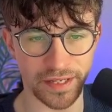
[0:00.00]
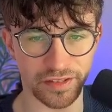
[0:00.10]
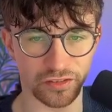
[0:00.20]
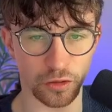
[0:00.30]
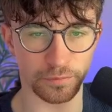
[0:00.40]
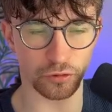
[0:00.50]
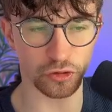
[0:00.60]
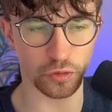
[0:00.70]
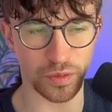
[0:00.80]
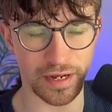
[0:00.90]
this
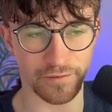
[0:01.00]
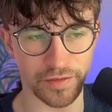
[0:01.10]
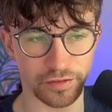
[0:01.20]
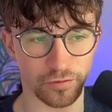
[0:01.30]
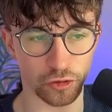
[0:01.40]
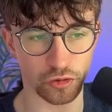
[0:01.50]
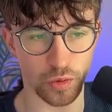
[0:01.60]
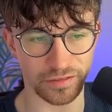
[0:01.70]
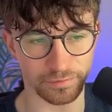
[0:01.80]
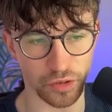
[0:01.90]
upfront, we have this for
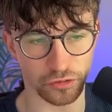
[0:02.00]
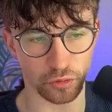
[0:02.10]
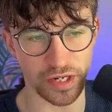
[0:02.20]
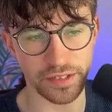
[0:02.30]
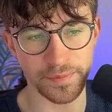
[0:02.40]
12 months, right?